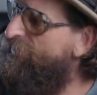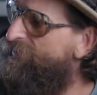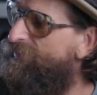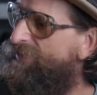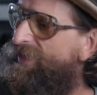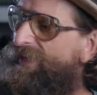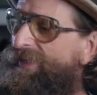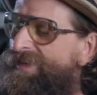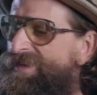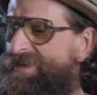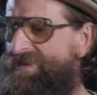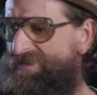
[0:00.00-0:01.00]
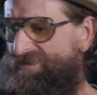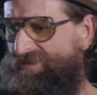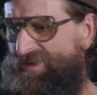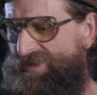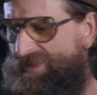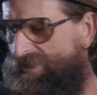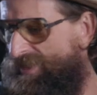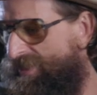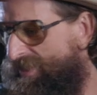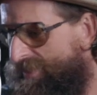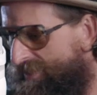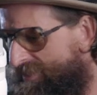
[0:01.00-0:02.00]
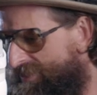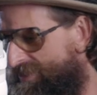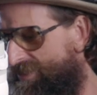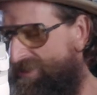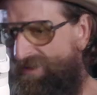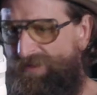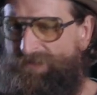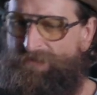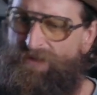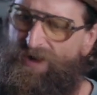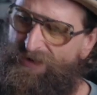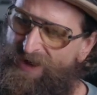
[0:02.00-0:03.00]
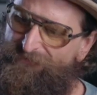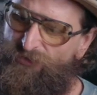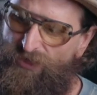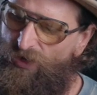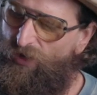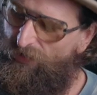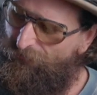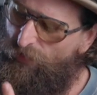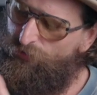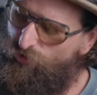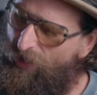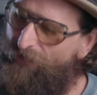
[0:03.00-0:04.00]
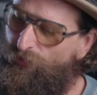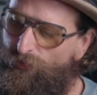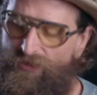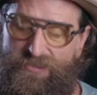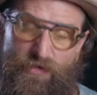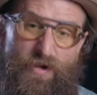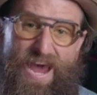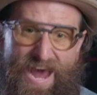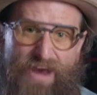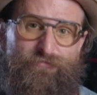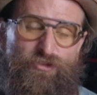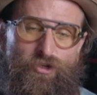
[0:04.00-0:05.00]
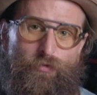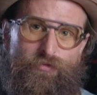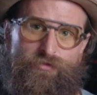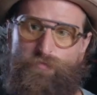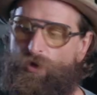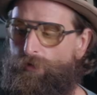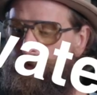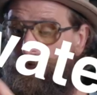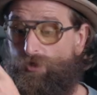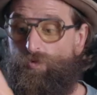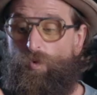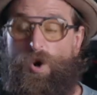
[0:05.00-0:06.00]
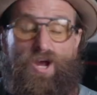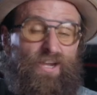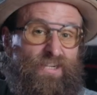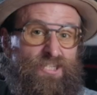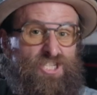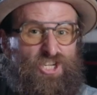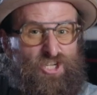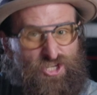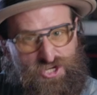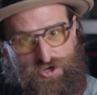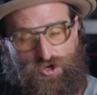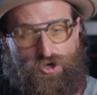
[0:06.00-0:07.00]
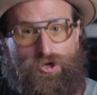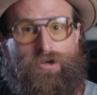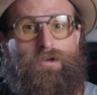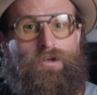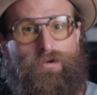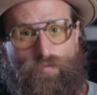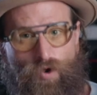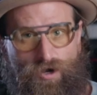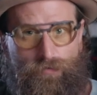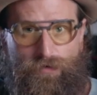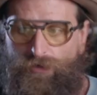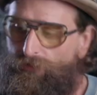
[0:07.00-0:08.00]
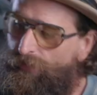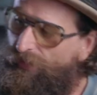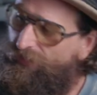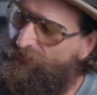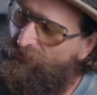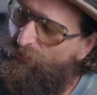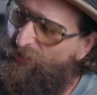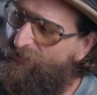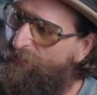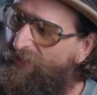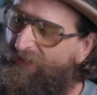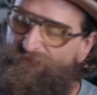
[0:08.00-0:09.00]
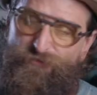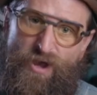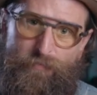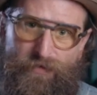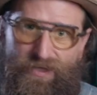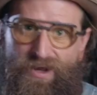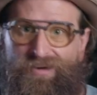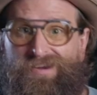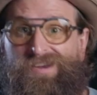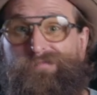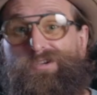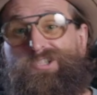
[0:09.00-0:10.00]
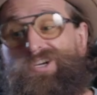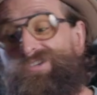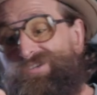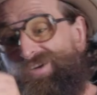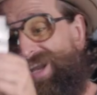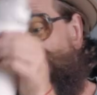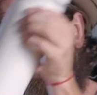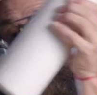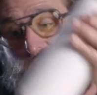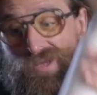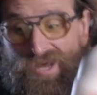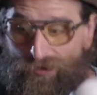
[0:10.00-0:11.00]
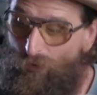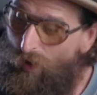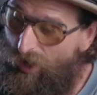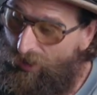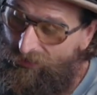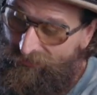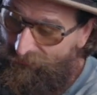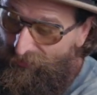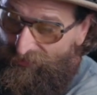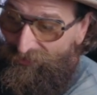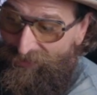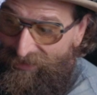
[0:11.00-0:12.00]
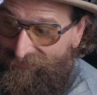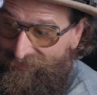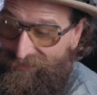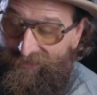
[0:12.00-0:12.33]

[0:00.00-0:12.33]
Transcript: This looks like, like uh, I'd have to go, if I was traveling with this, I would have to go with a smaller bag. You want like a secure water bottle connection. You don't want it to be like flopping out. But you also kind of want a lot of water when you're traveling.